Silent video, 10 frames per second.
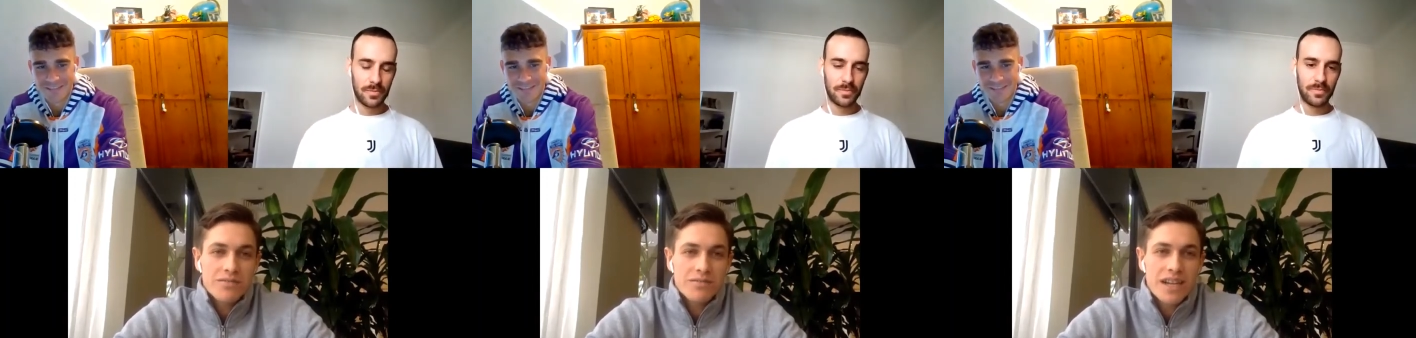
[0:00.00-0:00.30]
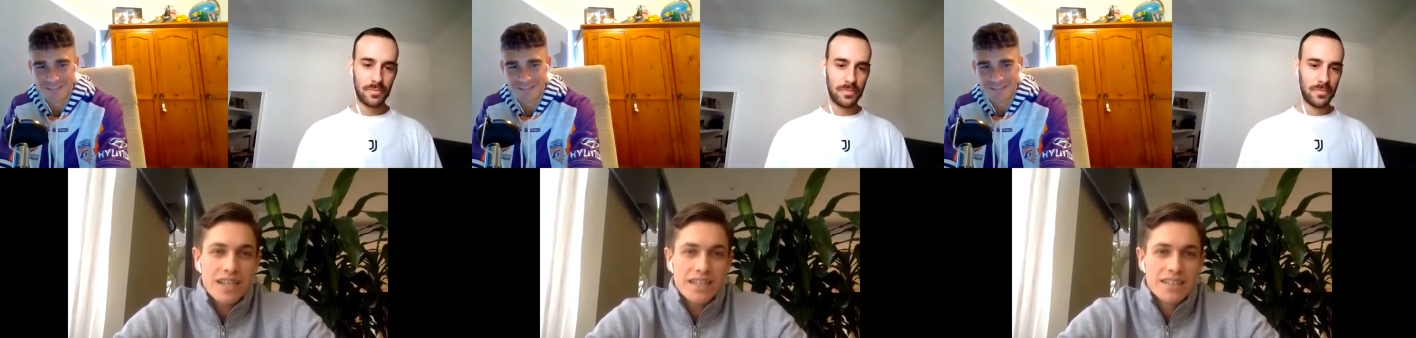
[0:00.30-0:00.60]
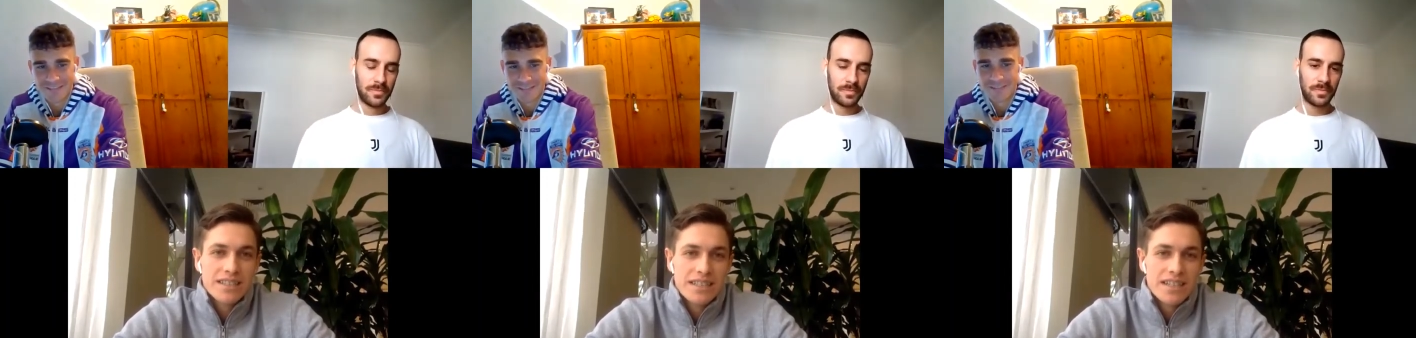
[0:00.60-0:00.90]
Speaker 1: Like
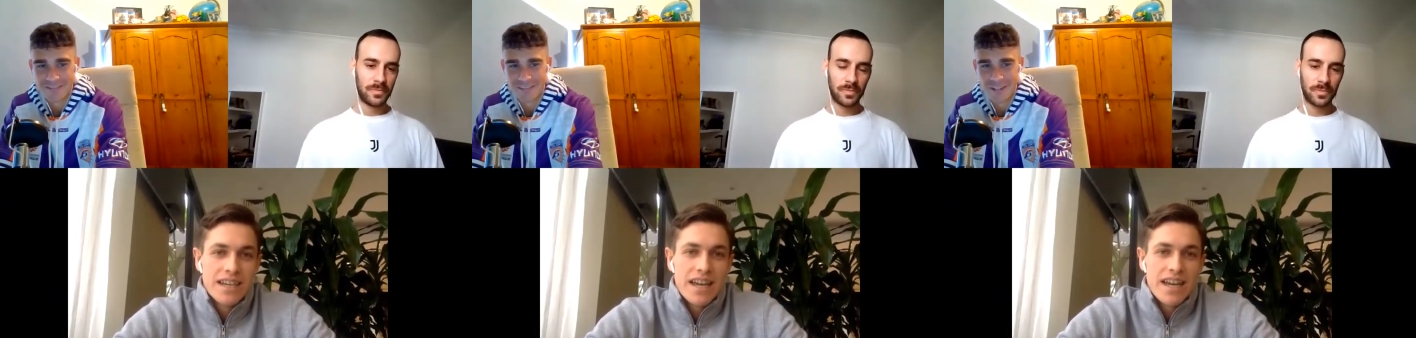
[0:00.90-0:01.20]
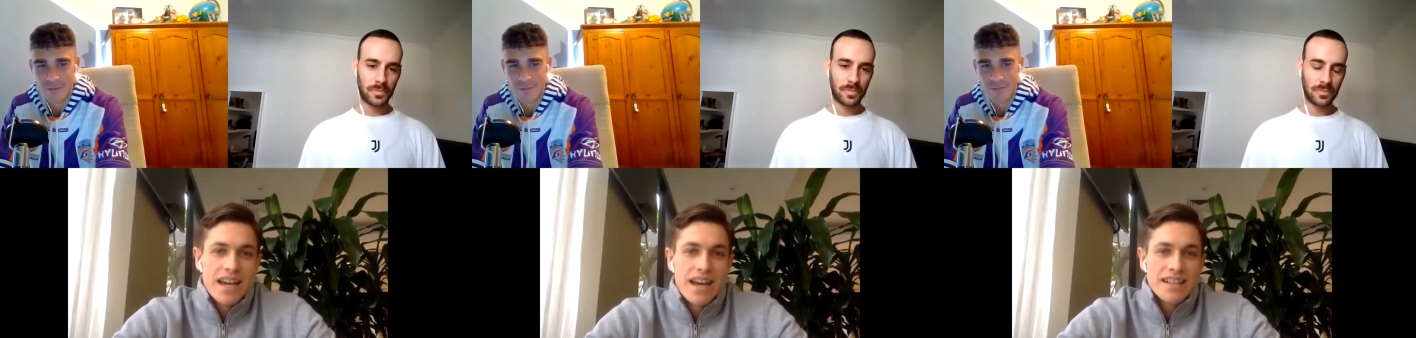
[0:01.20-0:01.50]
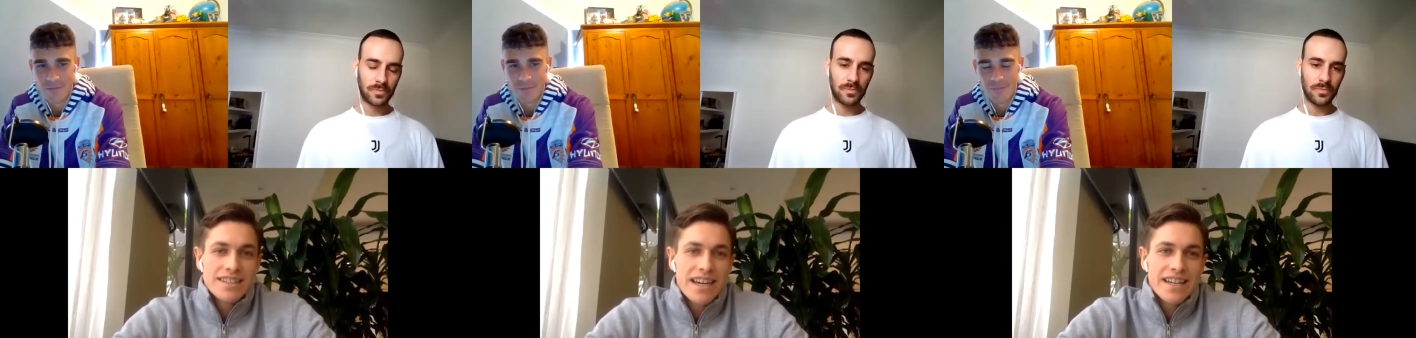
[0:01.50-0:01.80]

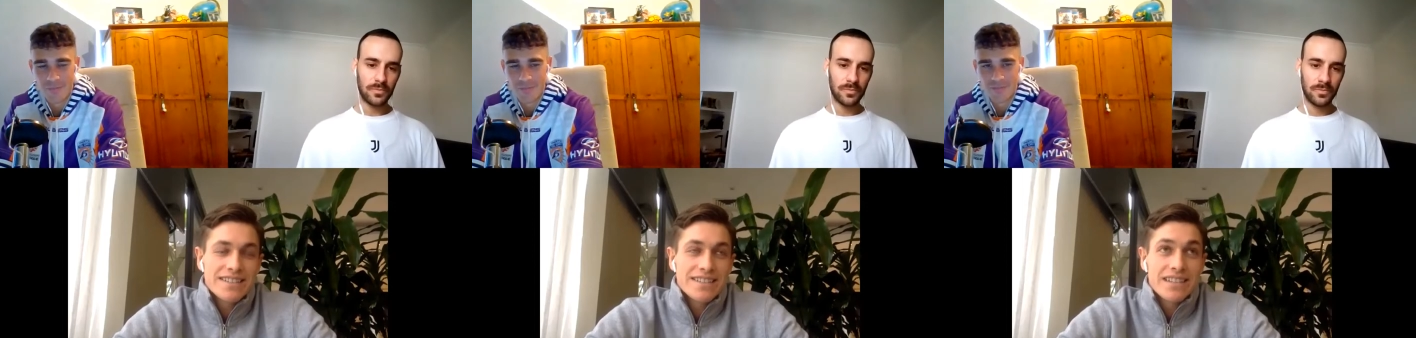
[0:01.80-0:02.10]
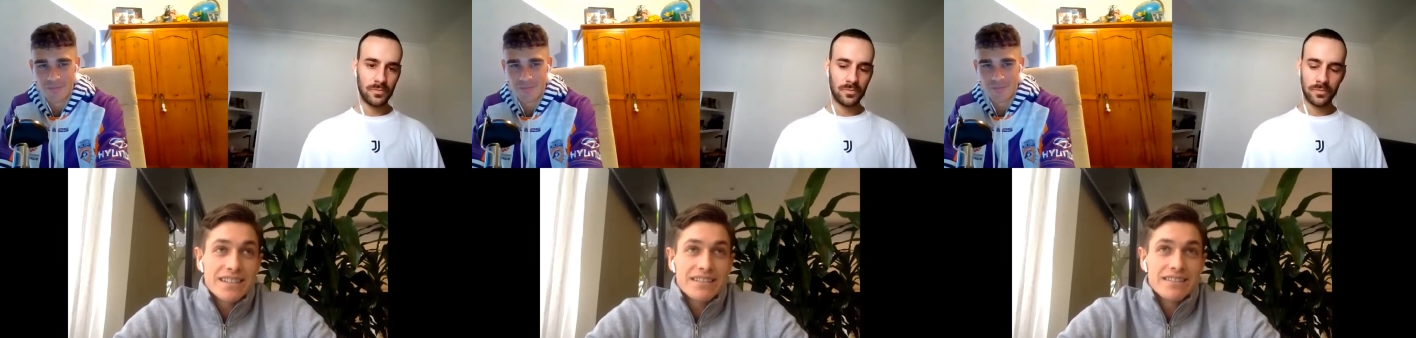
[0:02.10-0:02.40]
I'd say it's like